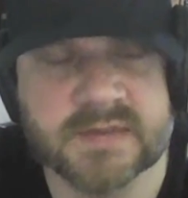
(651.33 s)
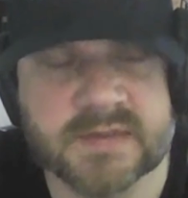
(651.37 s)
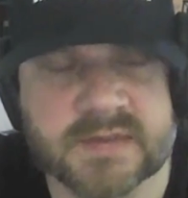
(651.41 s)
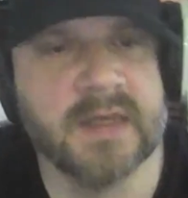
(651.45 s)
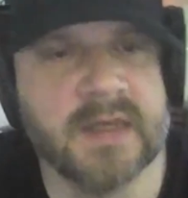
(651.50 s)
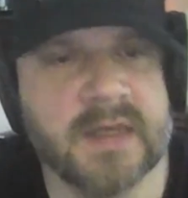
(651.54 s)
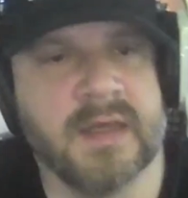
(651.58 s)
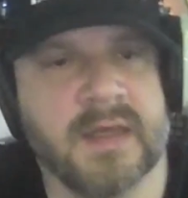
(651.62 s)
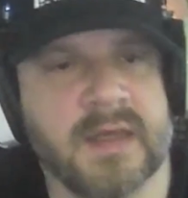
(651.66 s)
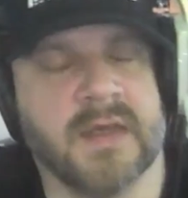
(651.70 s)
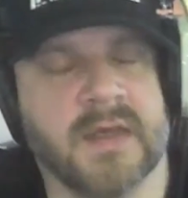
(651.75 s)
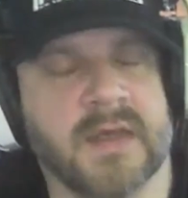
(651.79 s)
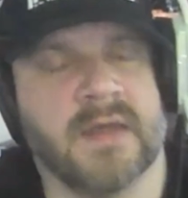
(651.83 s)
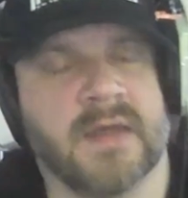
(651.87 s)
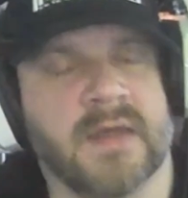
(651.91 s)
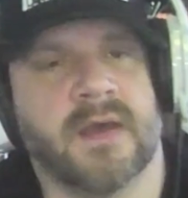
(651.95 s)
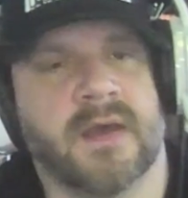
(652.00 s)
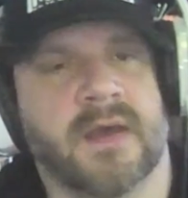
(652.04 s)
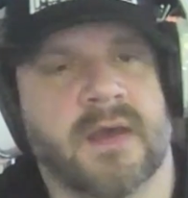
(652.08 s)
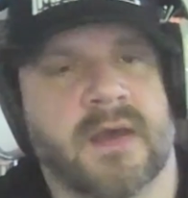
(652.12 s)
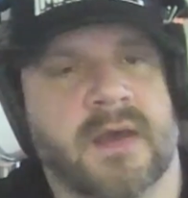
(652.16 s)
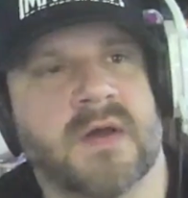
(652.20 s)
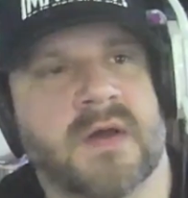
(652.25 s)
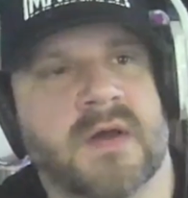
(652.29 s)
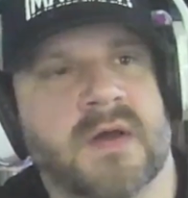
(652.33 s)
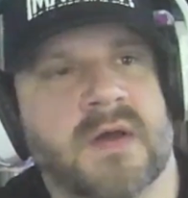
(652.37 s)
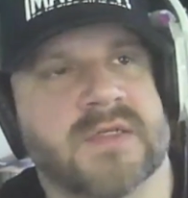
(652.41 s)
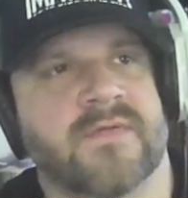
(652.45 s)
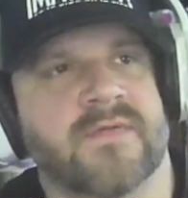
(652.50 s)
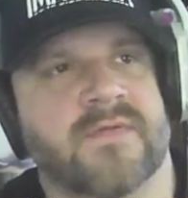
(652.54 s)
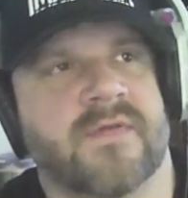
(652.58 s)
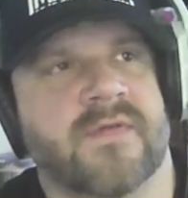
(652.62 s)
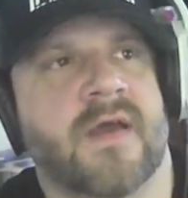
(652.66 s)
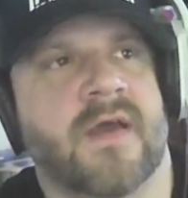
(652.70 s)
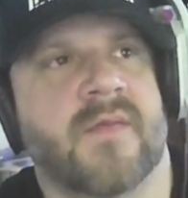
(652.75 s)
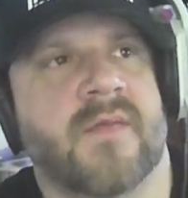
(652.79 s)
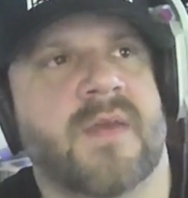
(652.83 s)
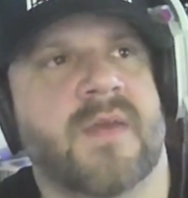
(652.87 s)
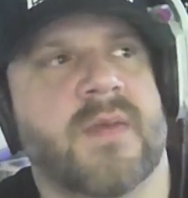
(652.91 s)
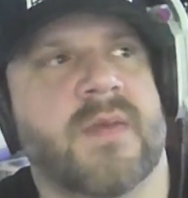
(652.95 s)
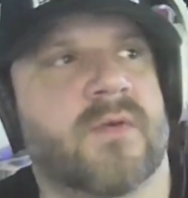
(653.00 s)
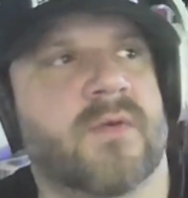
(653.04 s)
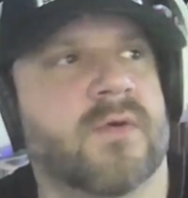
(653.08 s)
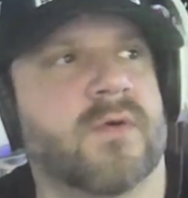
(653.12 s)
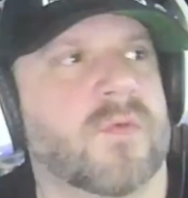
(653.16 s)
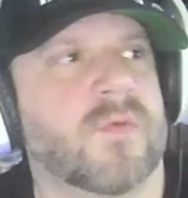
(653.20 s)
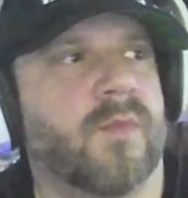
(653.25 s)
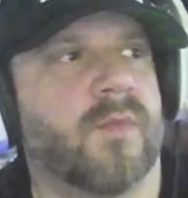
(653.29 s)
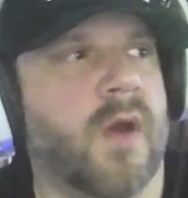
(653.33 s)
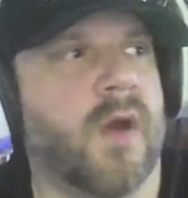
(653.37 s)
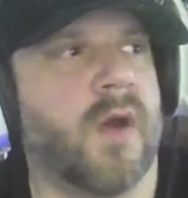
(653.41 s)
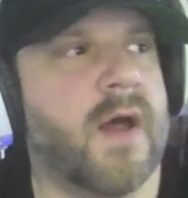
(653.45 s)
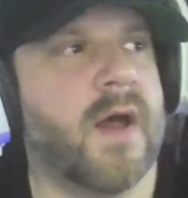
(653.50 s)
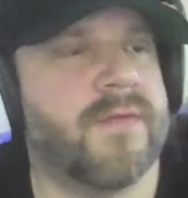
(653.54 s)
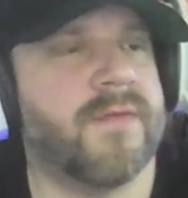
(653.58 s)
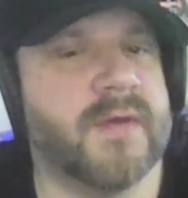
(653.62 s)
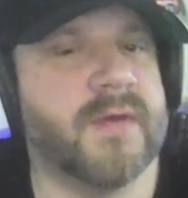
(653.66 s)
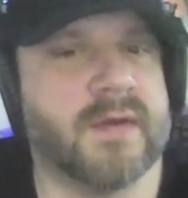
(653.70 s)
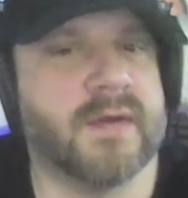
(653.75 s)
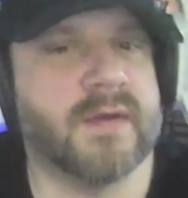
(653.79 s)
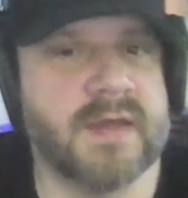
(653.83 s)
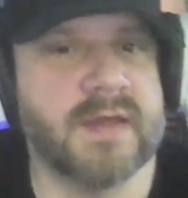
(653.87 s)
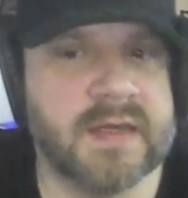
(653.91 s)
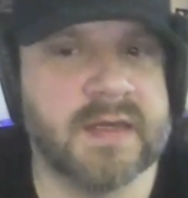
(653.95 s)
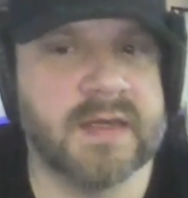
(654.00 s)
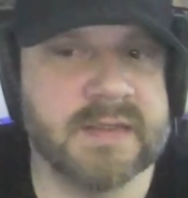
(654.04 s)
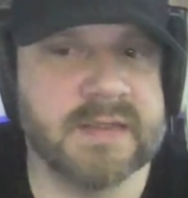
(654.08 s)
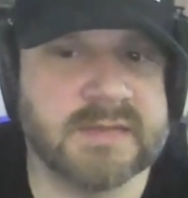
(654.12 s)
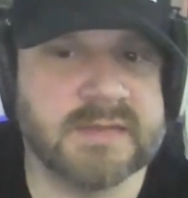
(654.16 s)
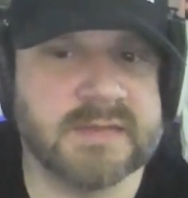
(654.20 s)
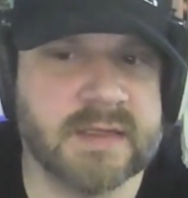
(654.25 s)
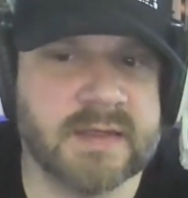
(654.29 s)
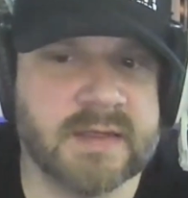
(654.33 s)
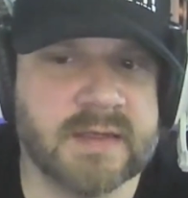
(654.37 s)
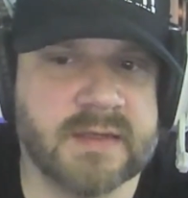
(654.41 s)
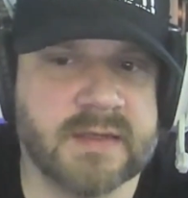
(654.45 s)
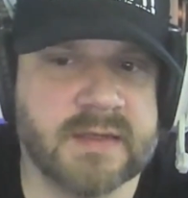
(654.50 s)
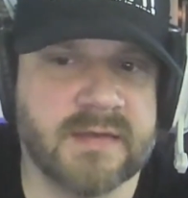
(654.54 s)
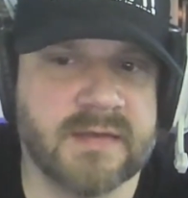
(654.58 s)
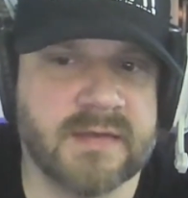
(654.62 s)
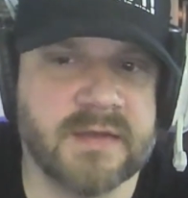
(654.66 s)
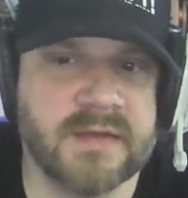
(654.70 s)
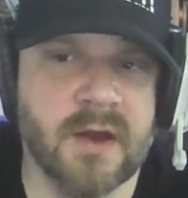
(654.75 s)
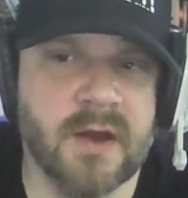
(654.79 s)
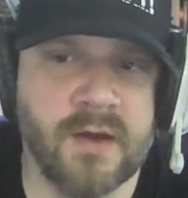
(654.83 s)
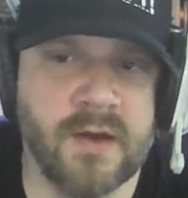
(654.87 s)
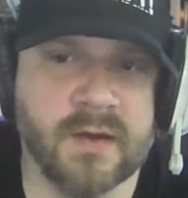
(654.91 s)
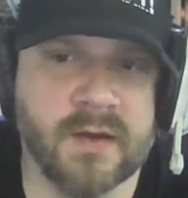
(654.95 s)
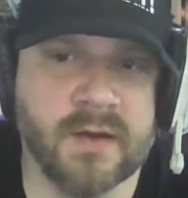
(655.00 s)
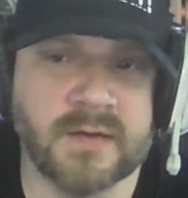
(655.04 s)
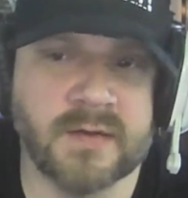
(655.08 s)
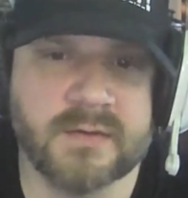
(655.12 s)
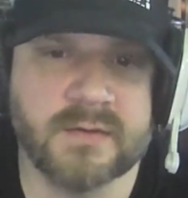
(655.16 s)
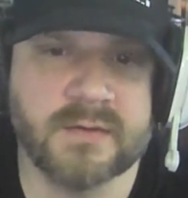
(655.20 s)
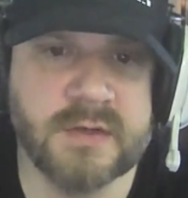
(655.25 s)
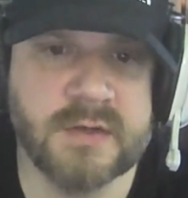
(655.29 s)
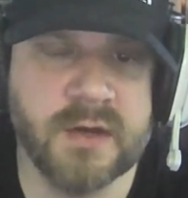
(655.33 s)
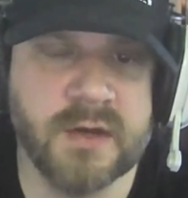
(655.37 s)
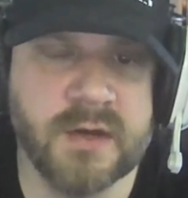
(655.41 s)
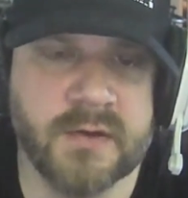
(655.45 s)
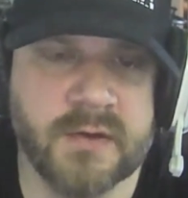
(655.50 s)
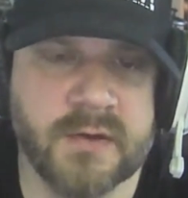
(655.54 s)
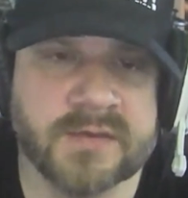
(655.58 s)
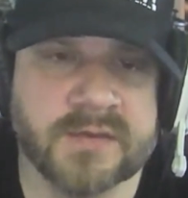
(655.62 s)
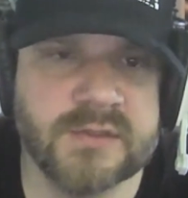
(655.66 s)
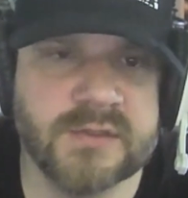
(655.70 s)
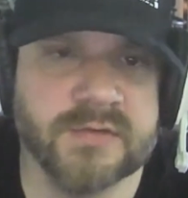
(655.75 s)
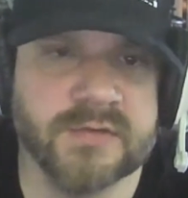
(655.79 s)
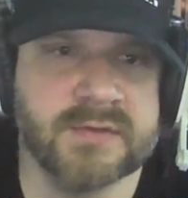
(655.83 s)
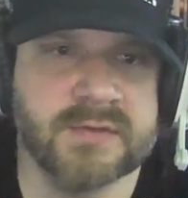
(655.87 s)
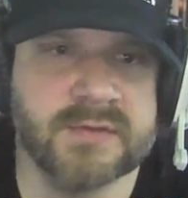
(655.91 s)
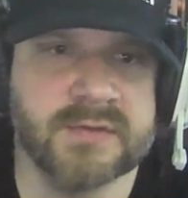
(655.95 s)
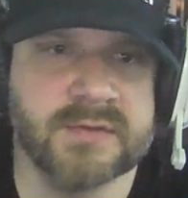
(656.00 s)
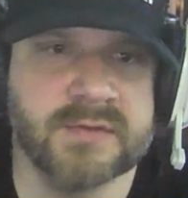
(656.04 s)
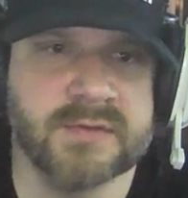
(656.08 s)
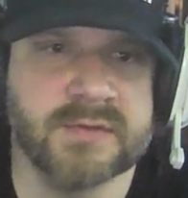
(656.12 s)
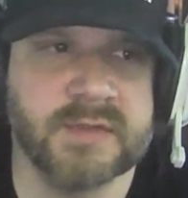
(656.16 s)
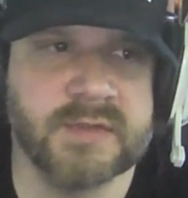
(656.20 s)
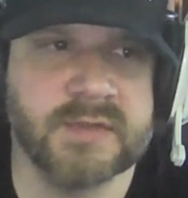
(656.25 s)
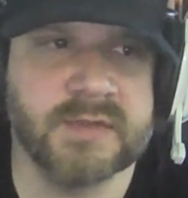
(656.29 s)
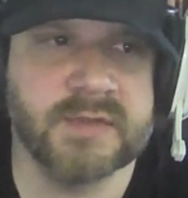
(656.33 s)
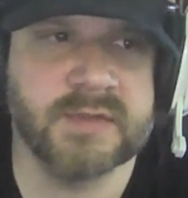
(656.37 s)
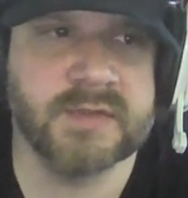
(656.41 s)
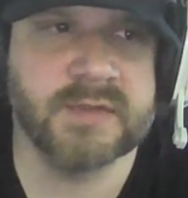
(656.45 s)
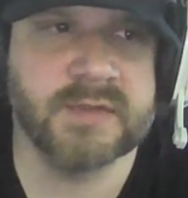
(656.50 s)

a bunch of like people who brought their kids, like young children. Like my